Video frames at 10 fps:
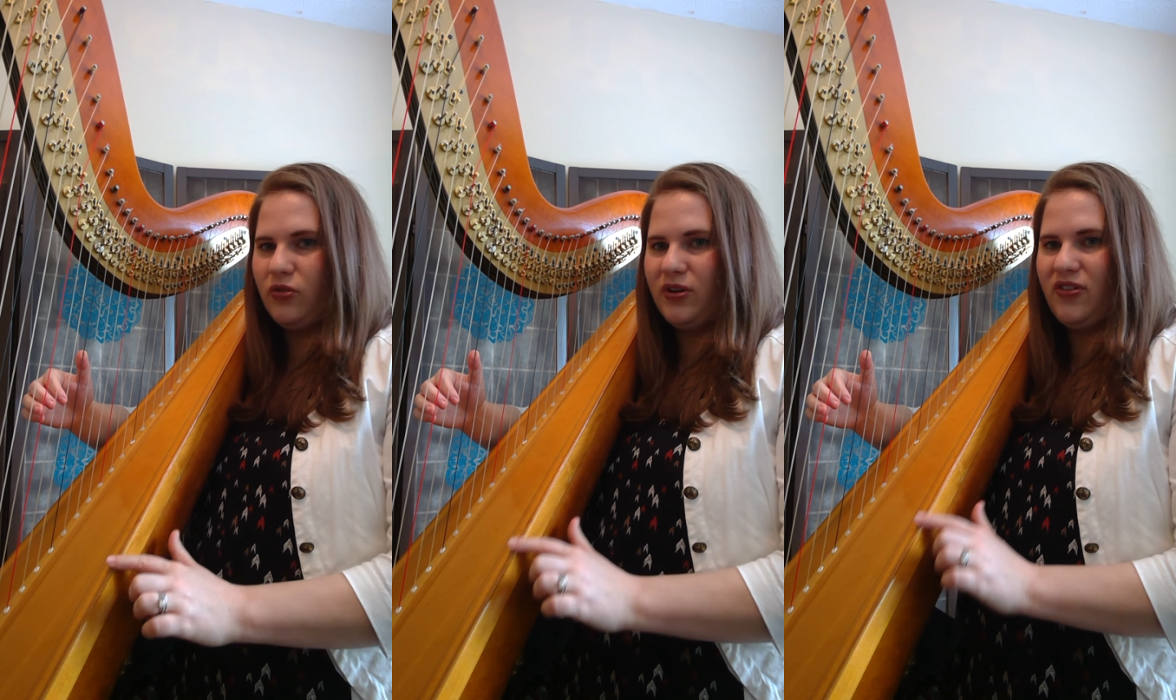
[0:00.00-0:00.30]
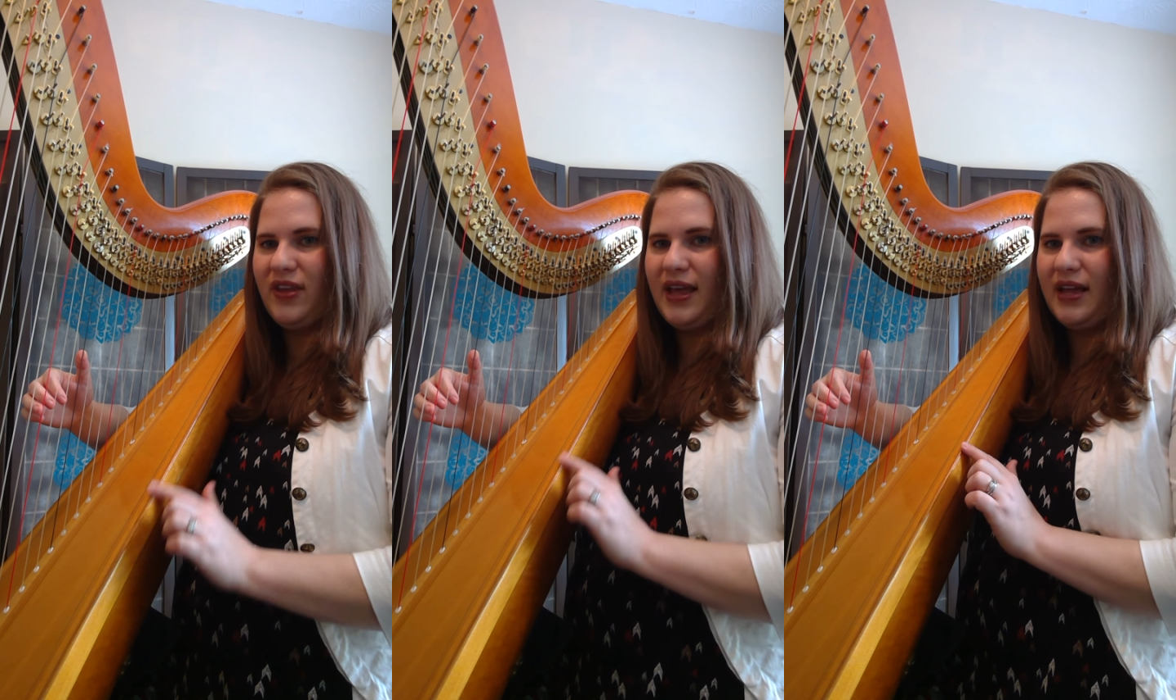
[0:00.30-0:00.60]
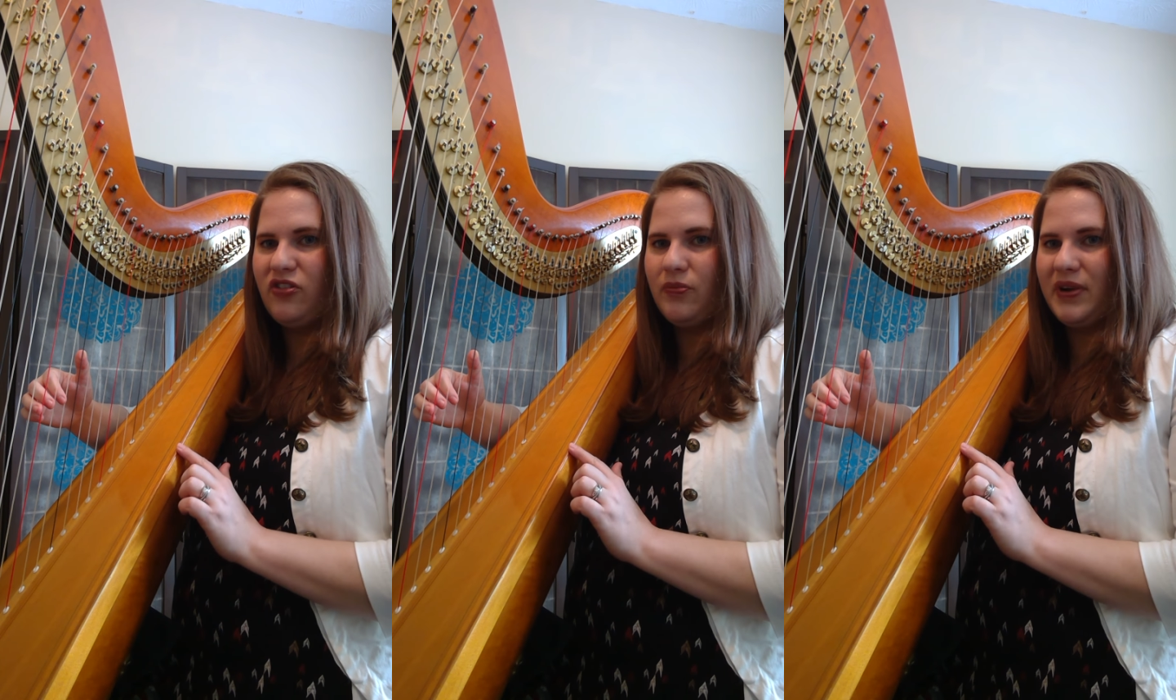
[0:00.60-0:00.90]
towards the
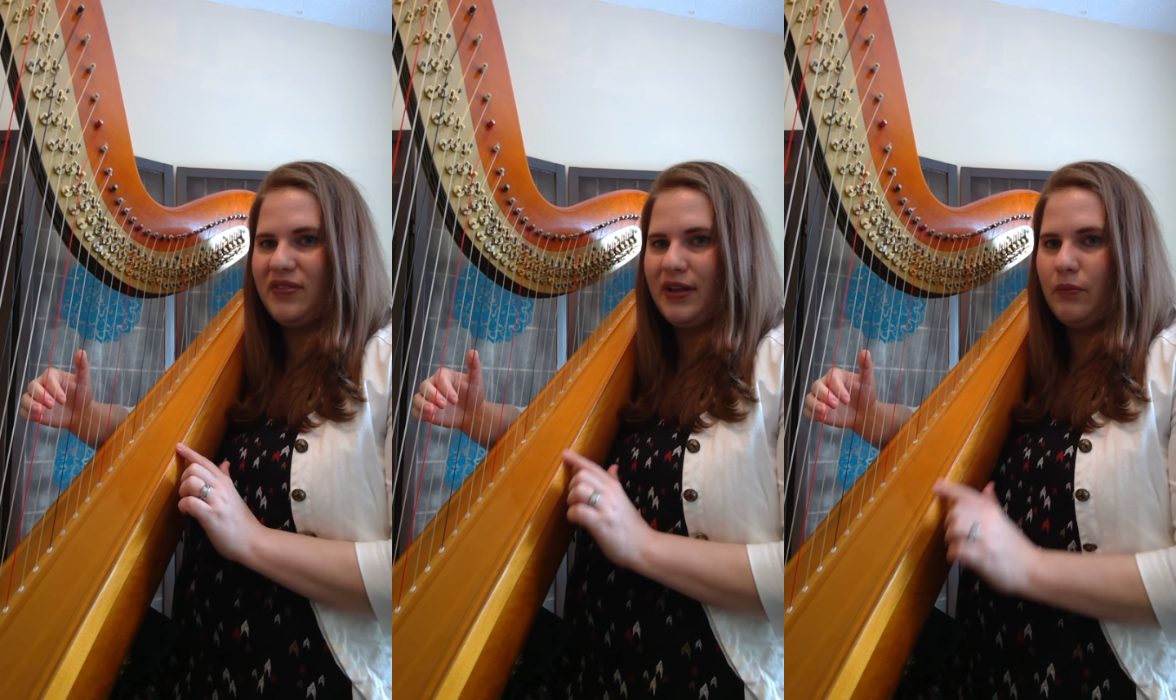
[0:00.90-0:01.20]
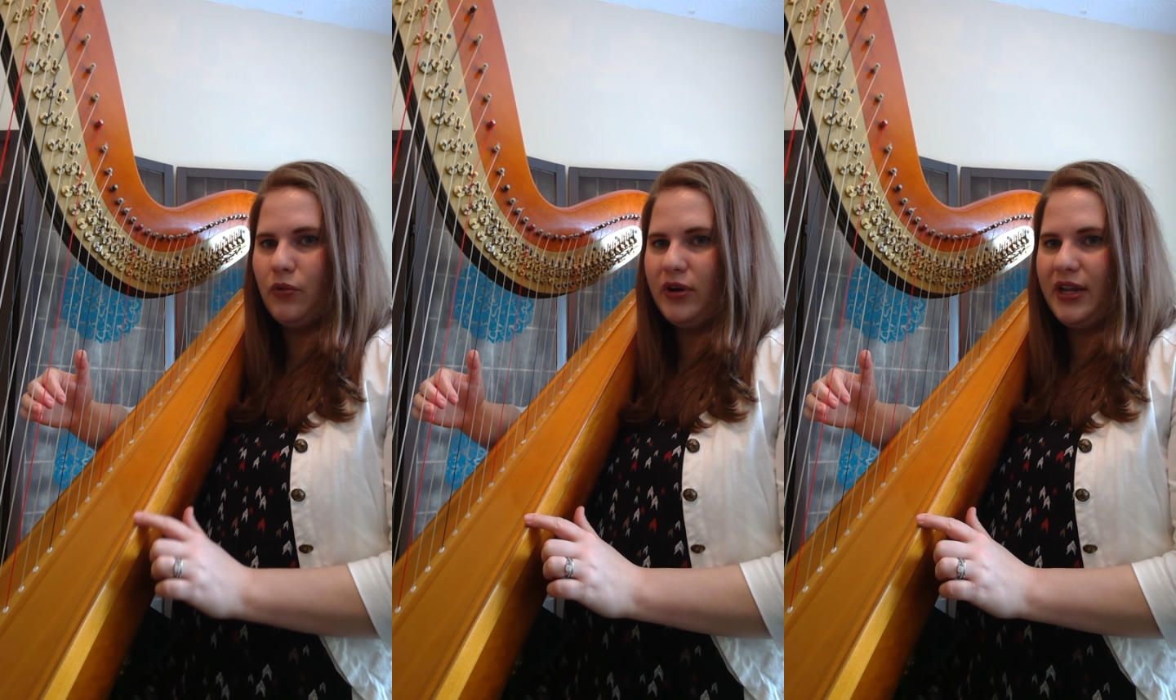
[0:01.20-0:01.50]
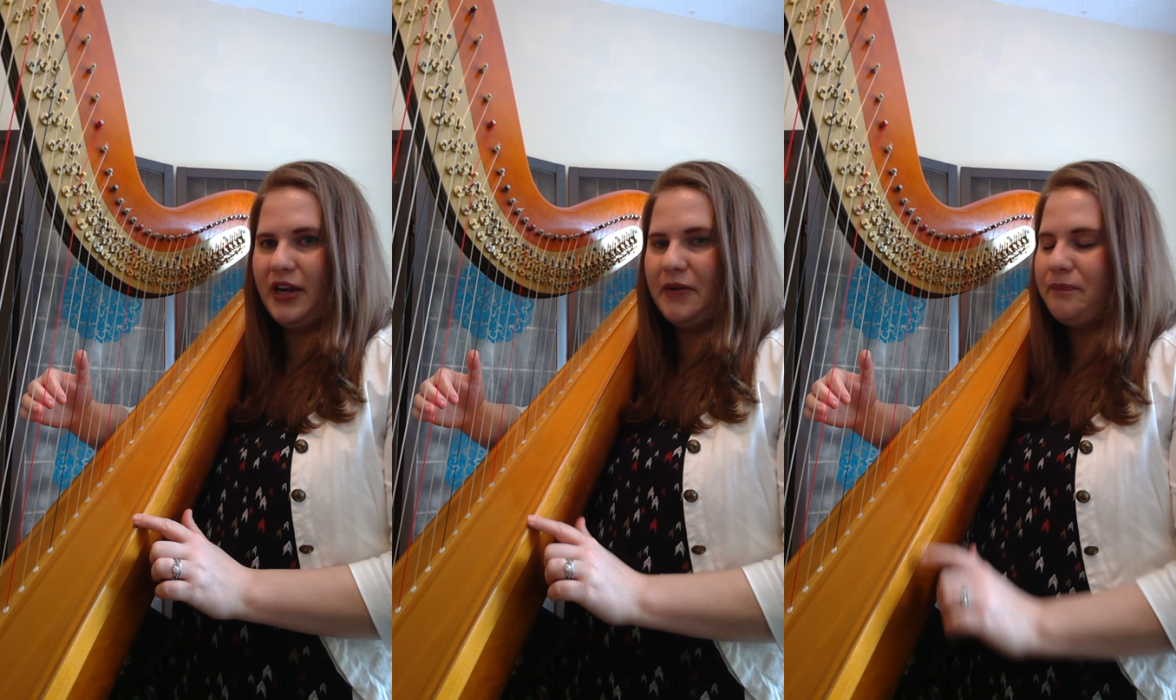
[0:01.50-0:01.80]
edge of my soundboard
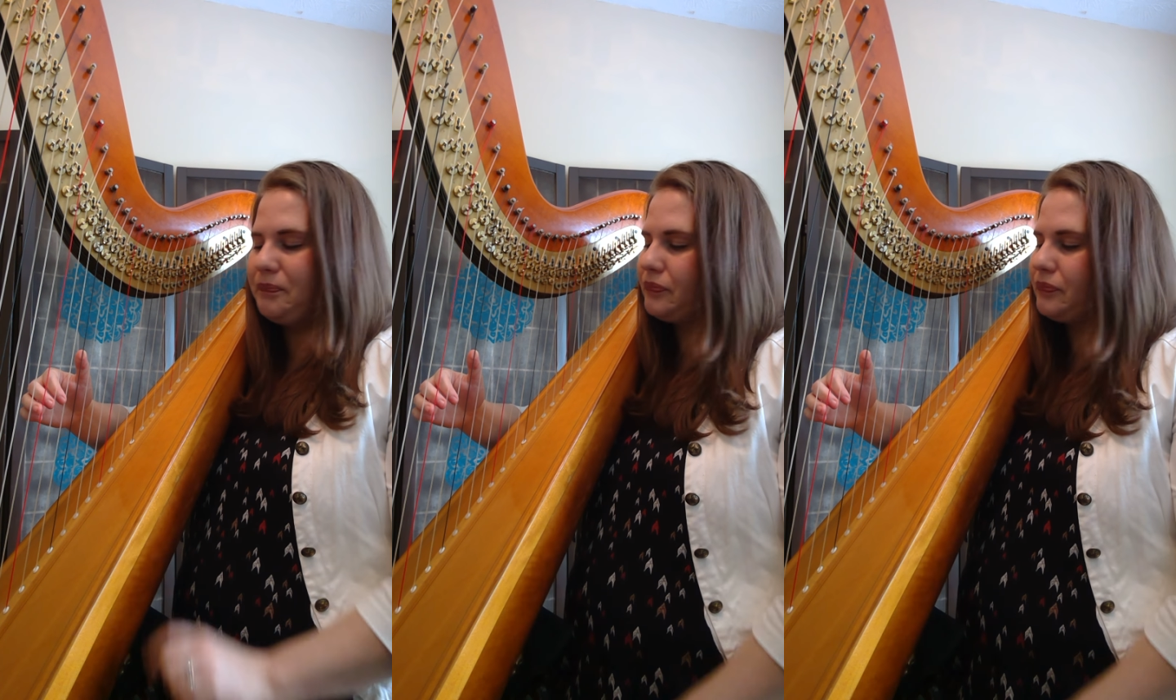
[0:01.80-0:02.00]
here.